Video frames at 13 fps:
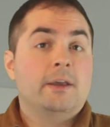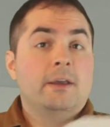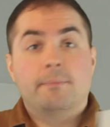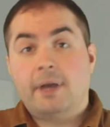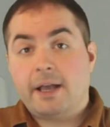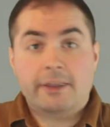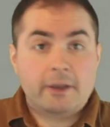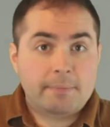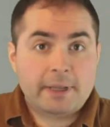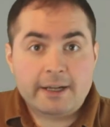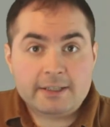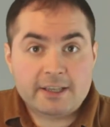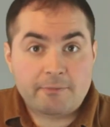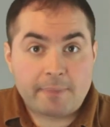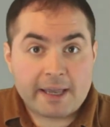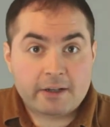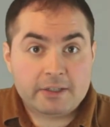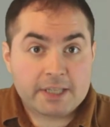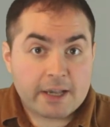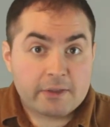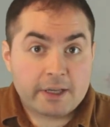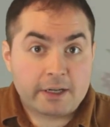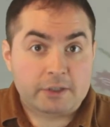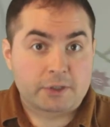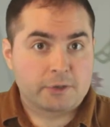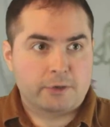But other players have bakers out
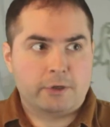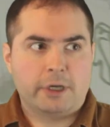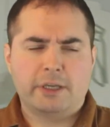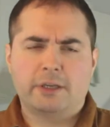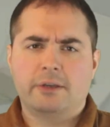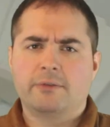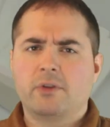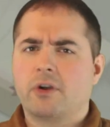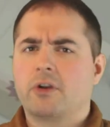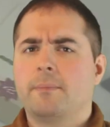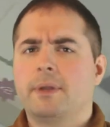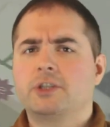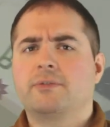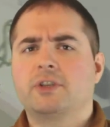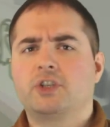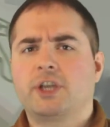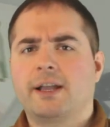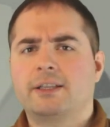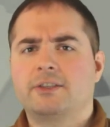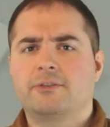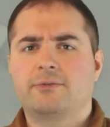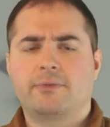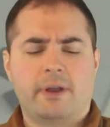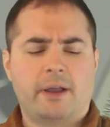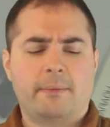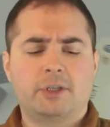there, so you've not got much of a chance of
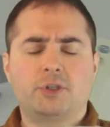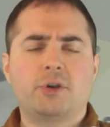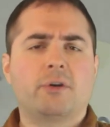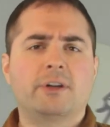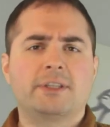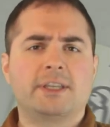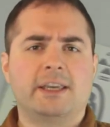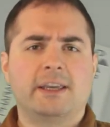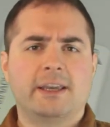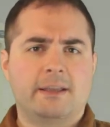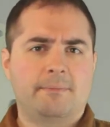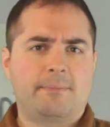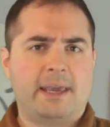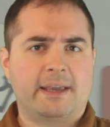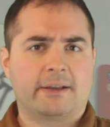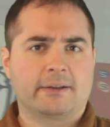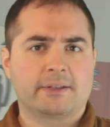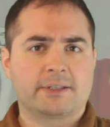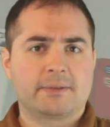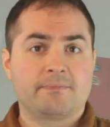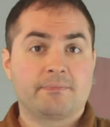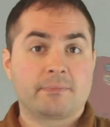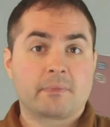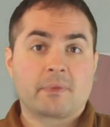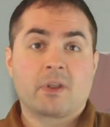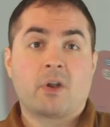a majority in bakers.
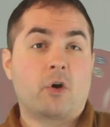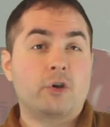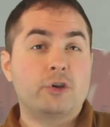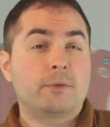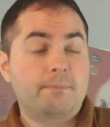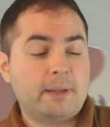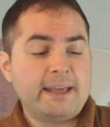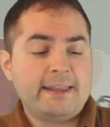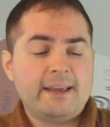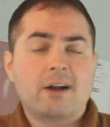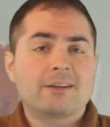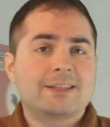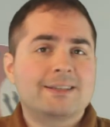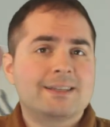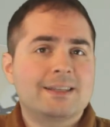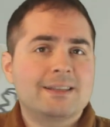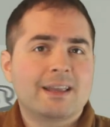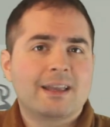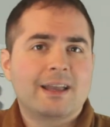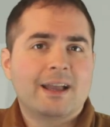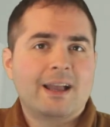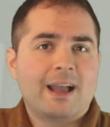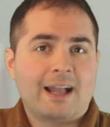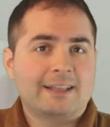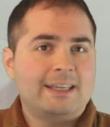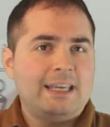Or you could play the Artisan
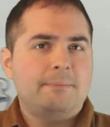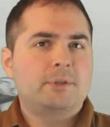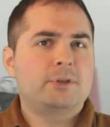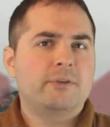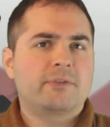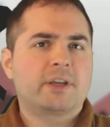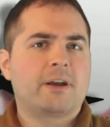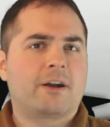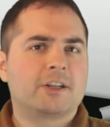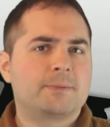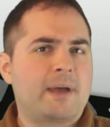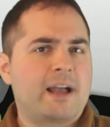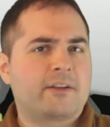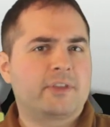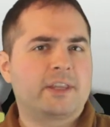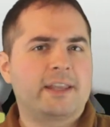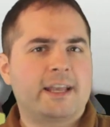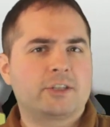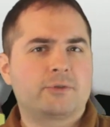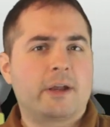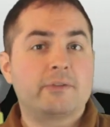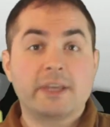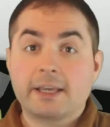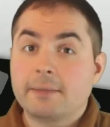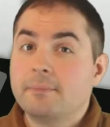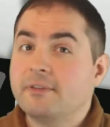and keep 2 of the cards back for the next round.
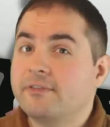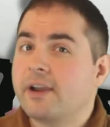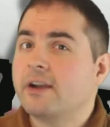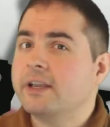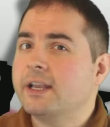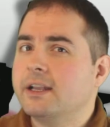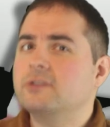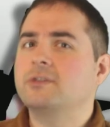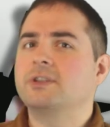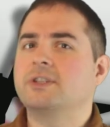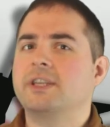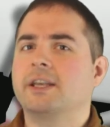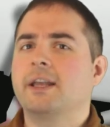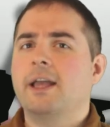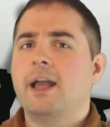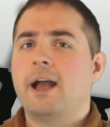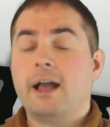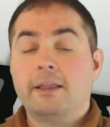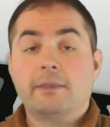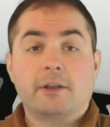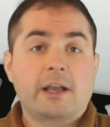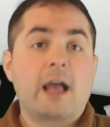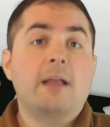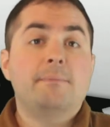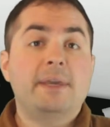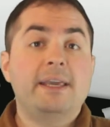It can be very interesting, and there
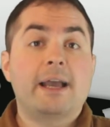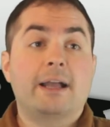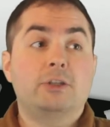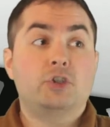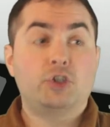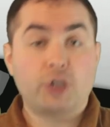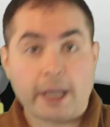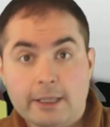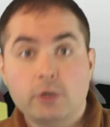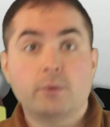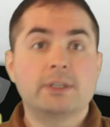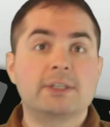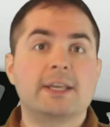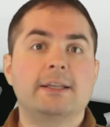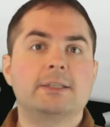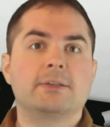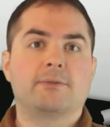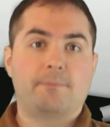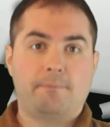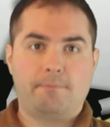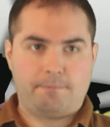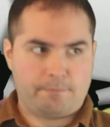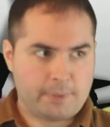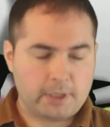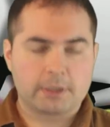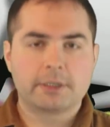can be a genuine sense of
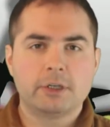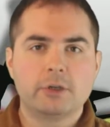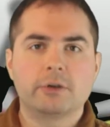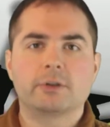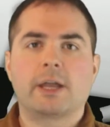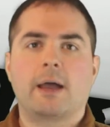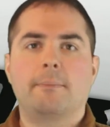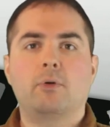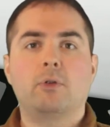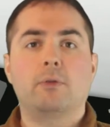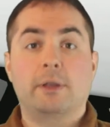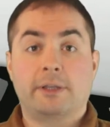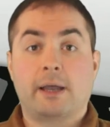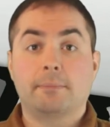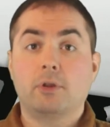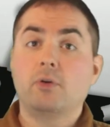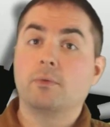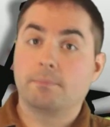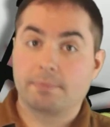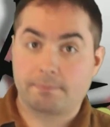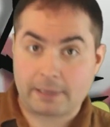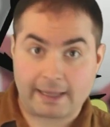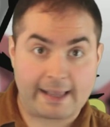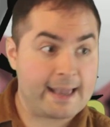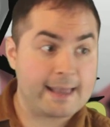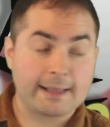building your tableau,
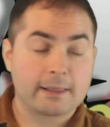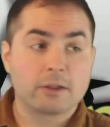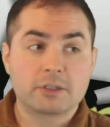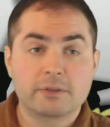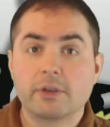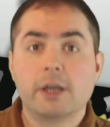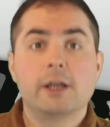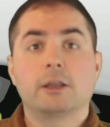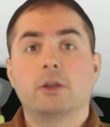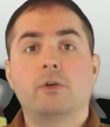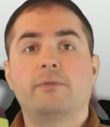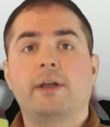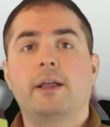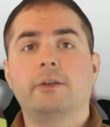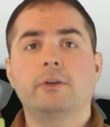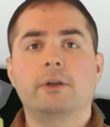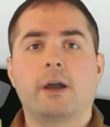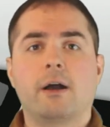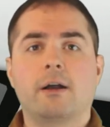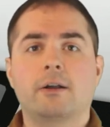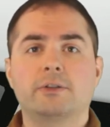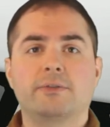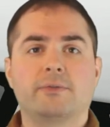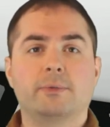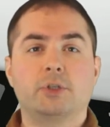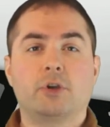playing lots of low-value cards
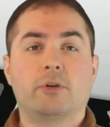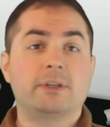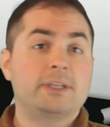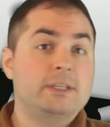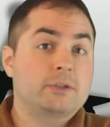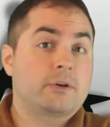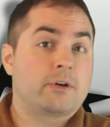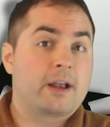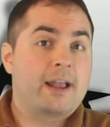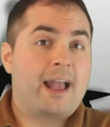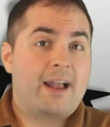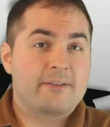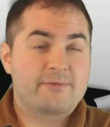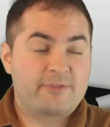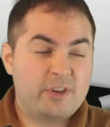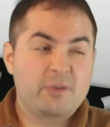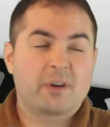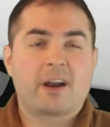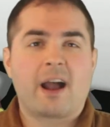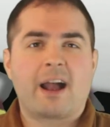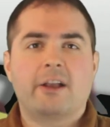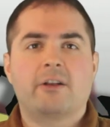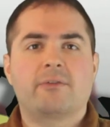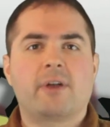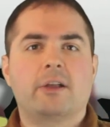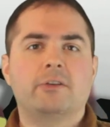for majorities or fewer
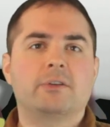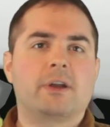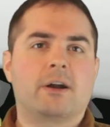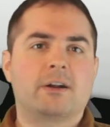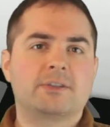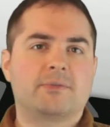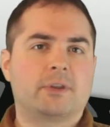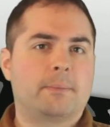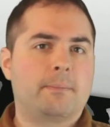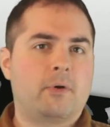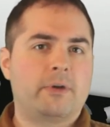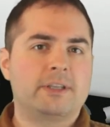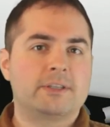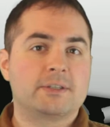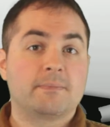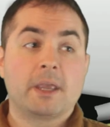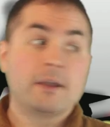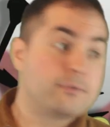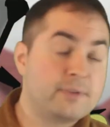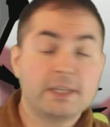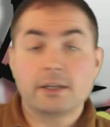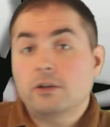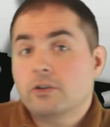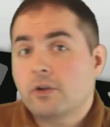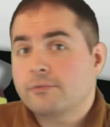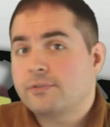higher-value cards for their points. Feeding
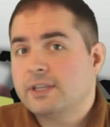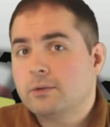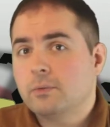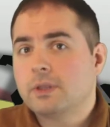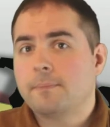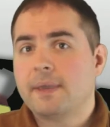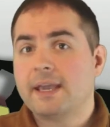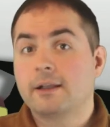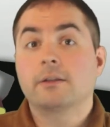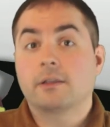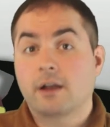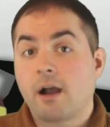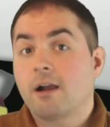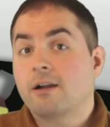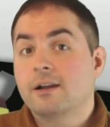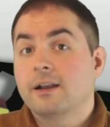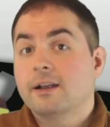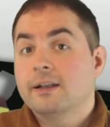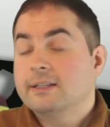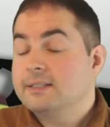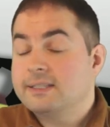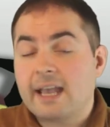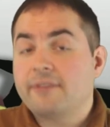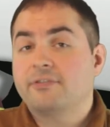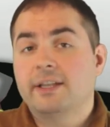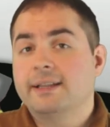or not feeding with a baker, there are
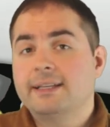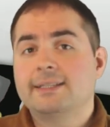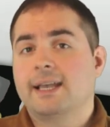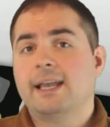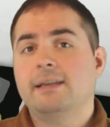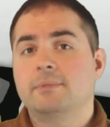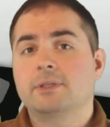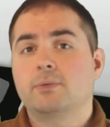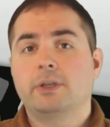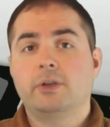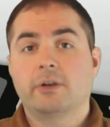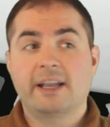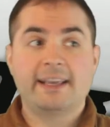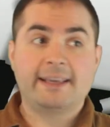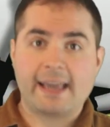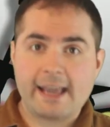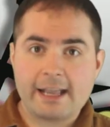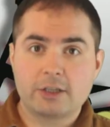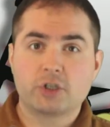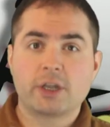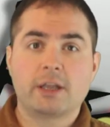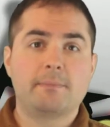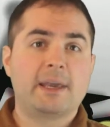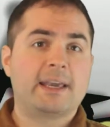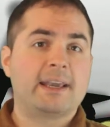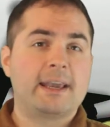definitely times when you're engaged and
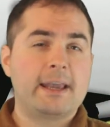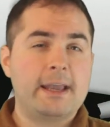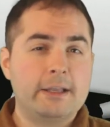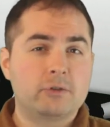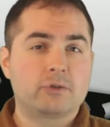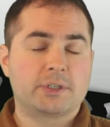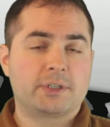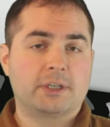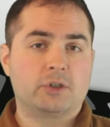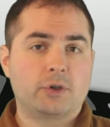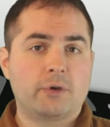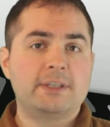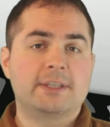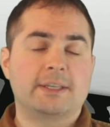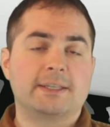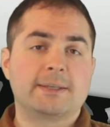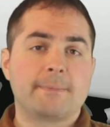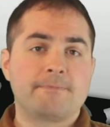making interesting choices.